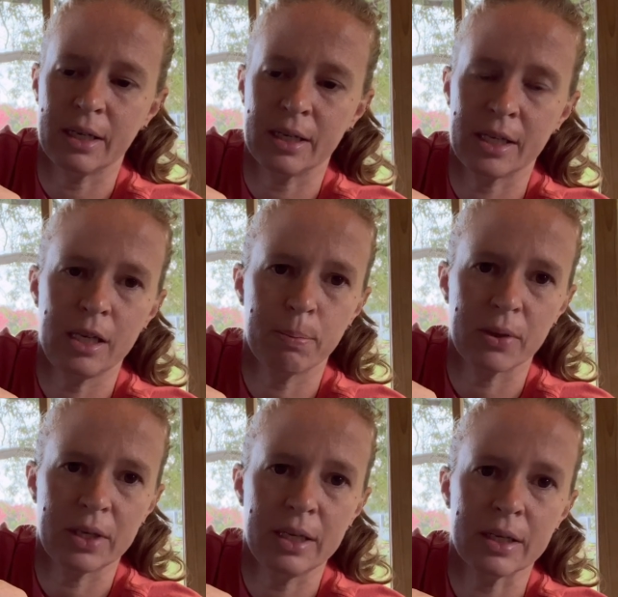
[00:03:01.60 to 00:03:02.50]
a keeper
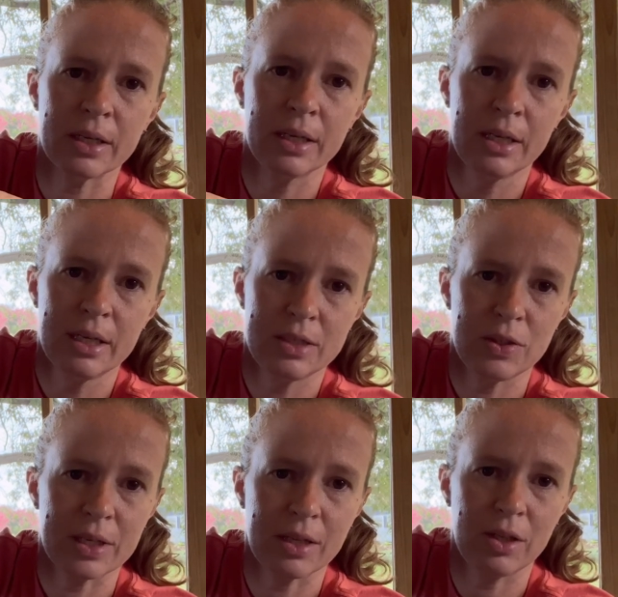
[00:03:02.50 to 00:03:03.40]
here, so you
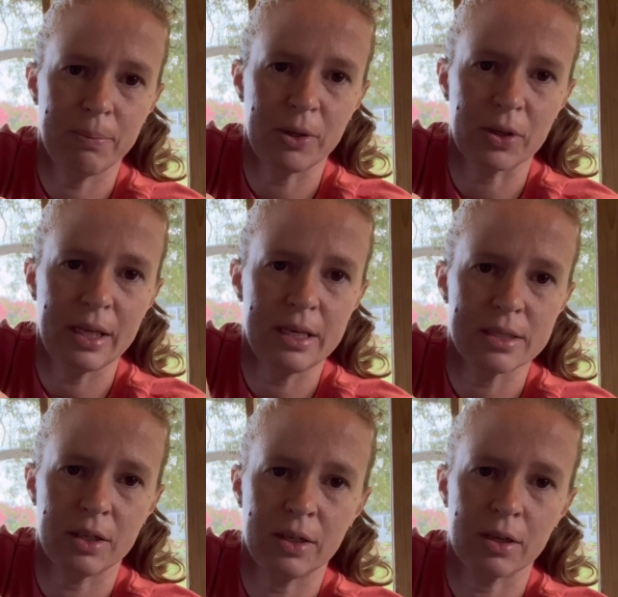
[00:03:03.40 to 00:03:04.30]
can clip your keys
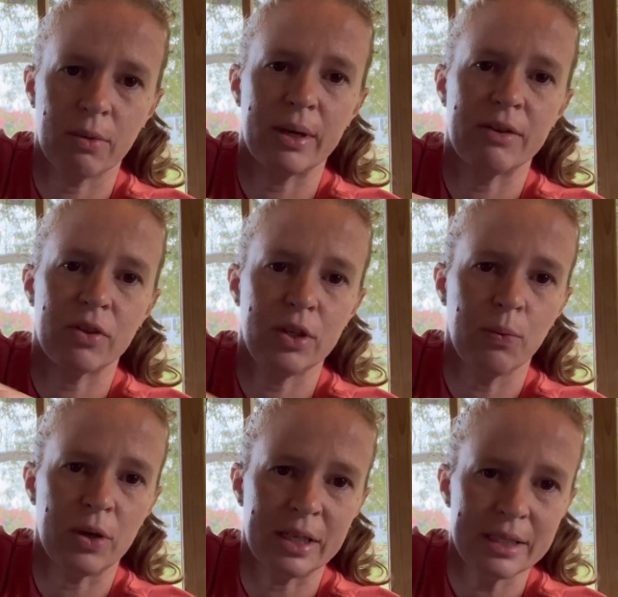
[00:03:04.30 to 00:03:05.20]
on or whatever you
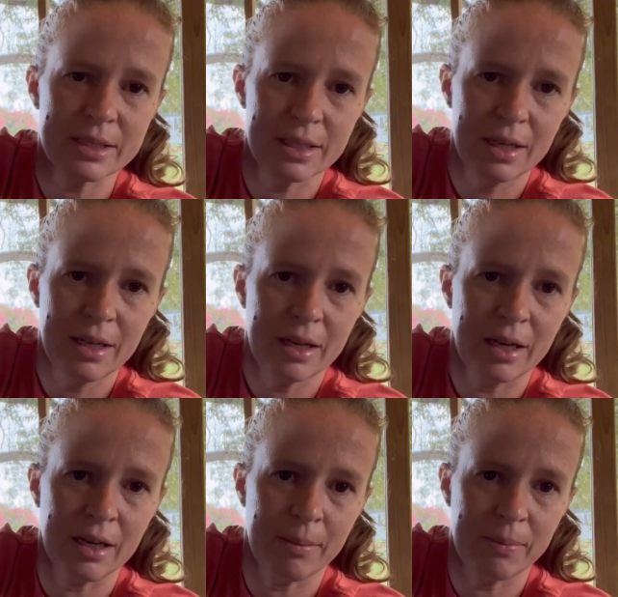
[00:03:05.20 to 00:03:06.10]
want.
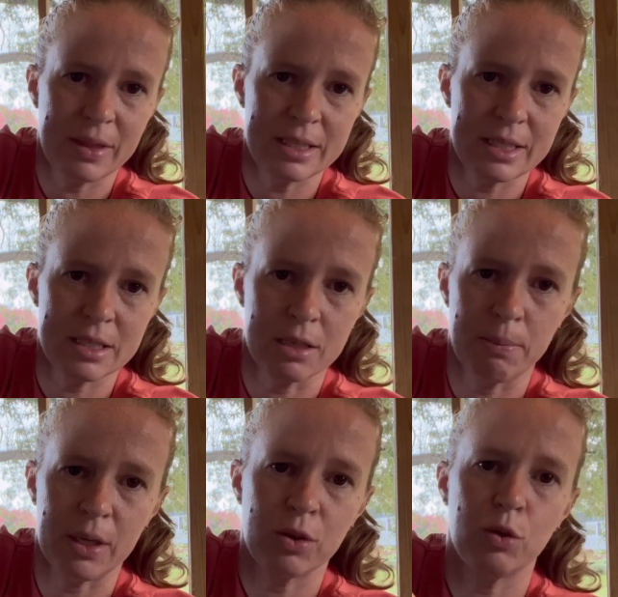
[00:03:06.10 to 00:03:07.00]
Um, this is the
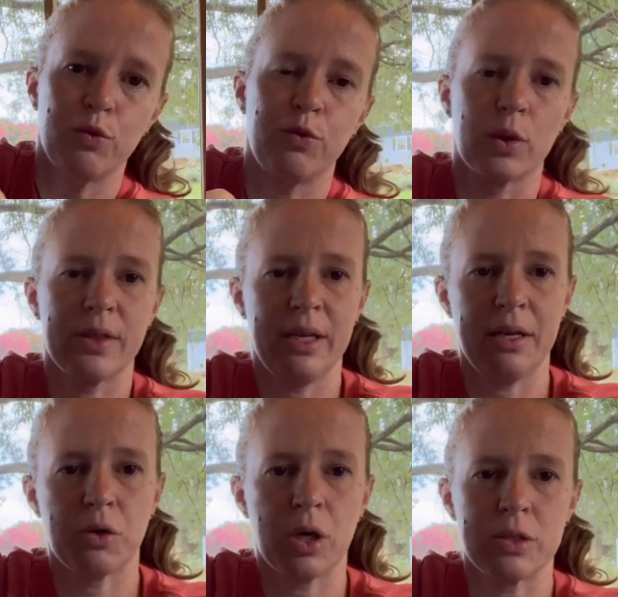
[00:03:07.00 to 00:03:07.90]
buckle for the
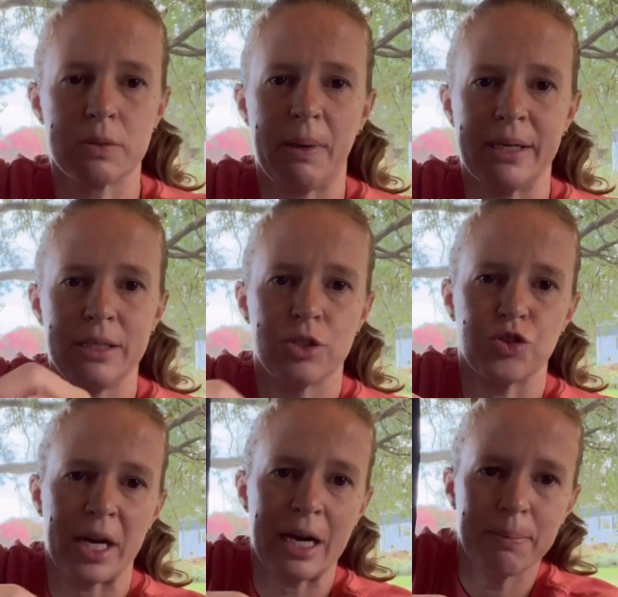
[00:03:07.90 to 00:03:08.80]
crossbody
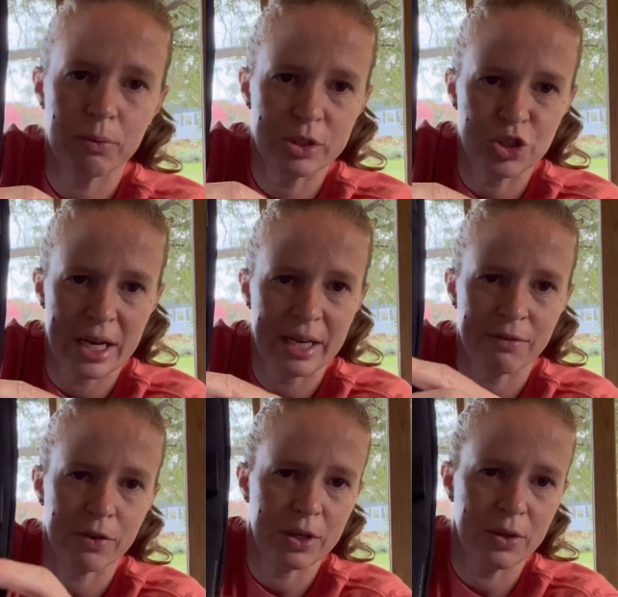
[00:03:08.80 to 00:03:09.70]
strap, which I
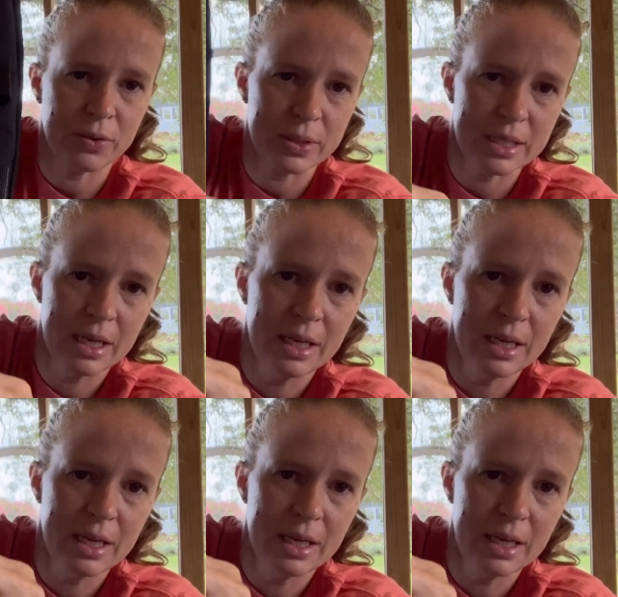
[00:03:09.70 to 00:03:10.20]
never use.